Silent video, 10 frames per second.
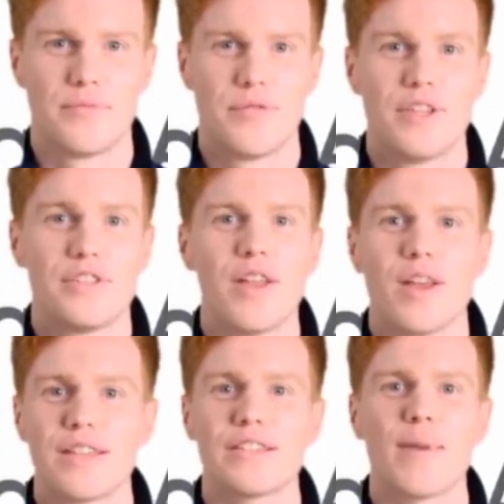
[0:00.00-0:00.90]
This
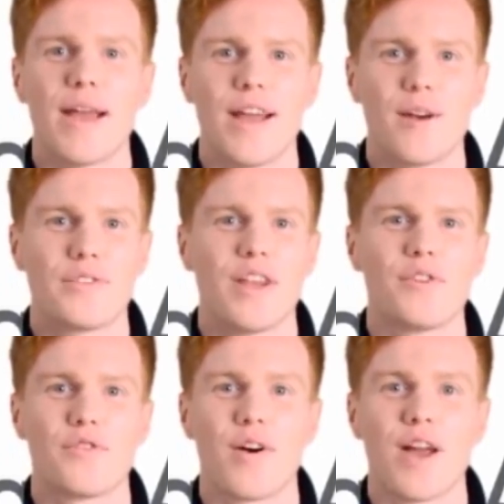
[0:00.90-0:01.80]
joke is about how time
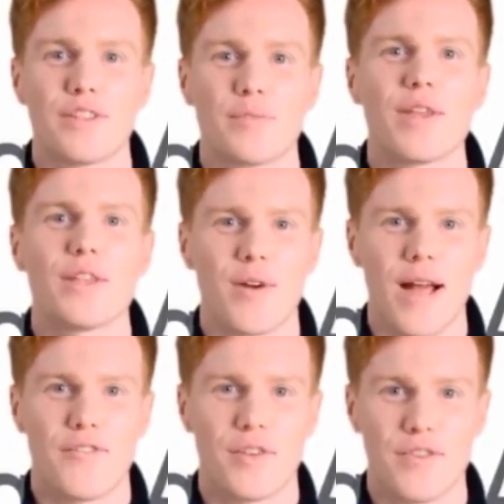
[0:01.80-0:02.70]
flies when you are
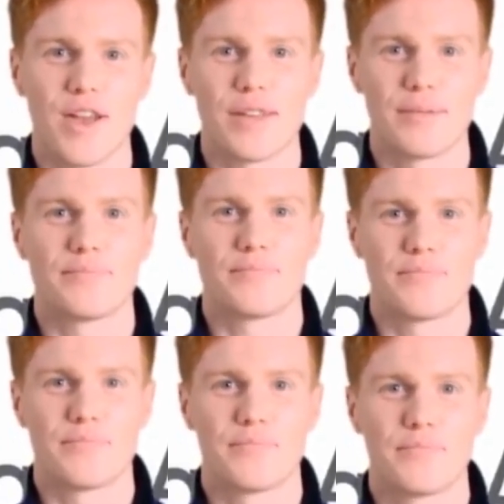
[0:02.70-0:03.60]
having fun.
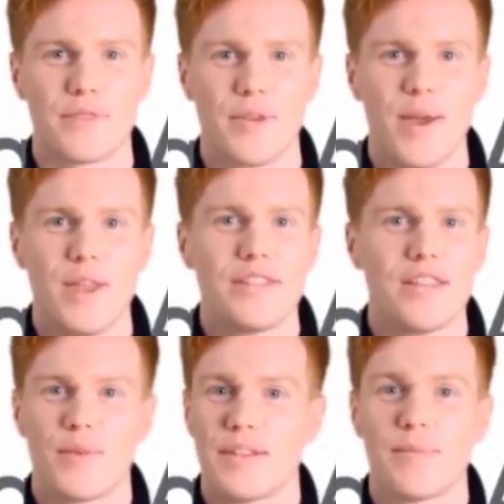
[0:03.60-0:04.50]
The person
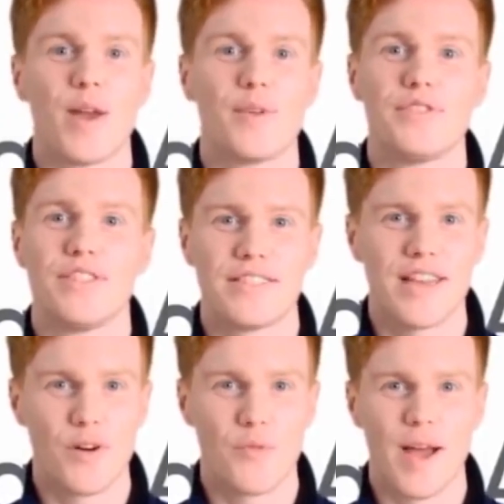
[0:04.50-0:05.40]
was supposed to
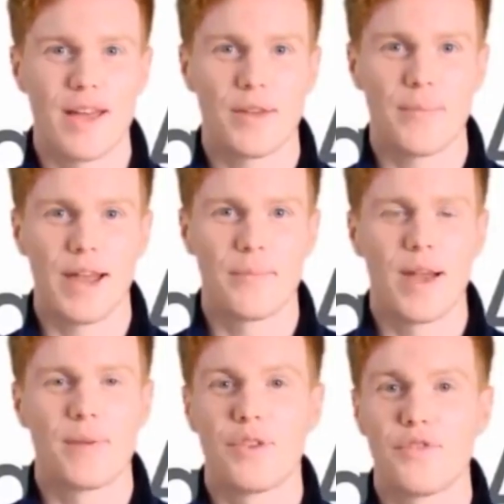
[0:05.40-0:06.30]
start writing a
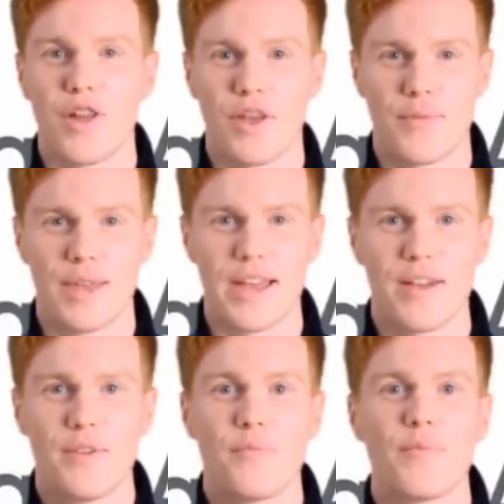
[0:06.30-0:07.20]
paper at 5
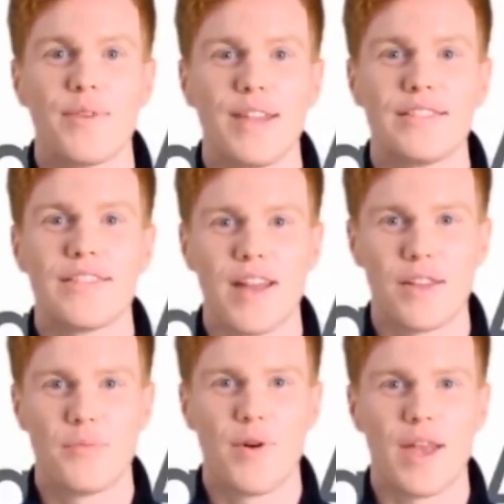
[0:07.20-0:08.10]
pm, but they
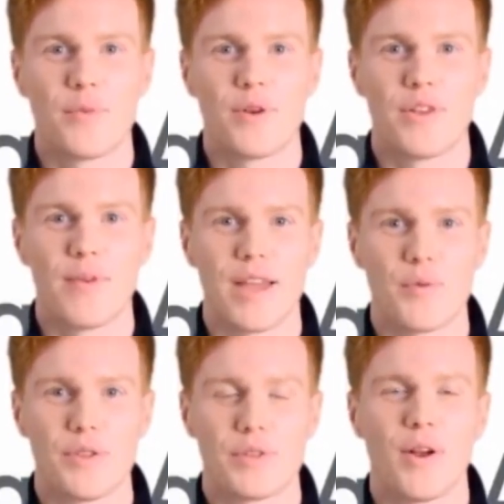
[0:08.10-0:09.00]
started playing with a
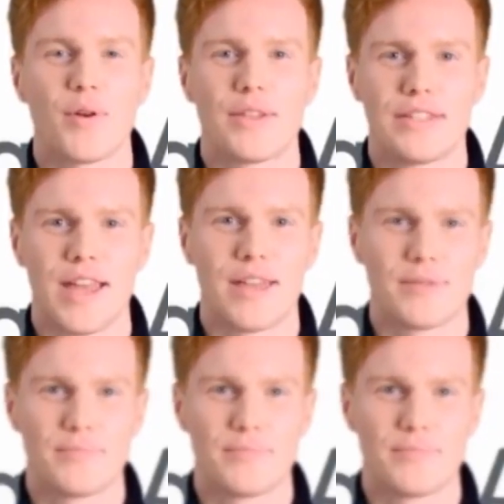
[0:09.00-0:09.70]
language model instead.